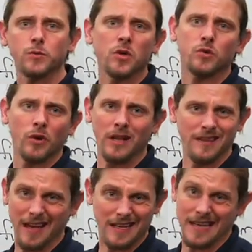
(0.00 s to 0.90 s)
one's really
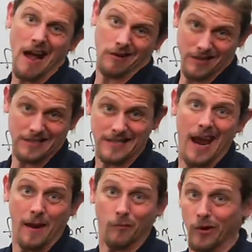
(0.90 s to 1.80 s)
exactly the
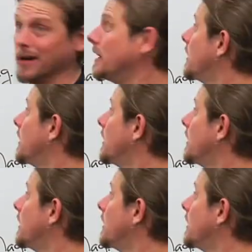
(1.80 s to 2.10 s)
same, really,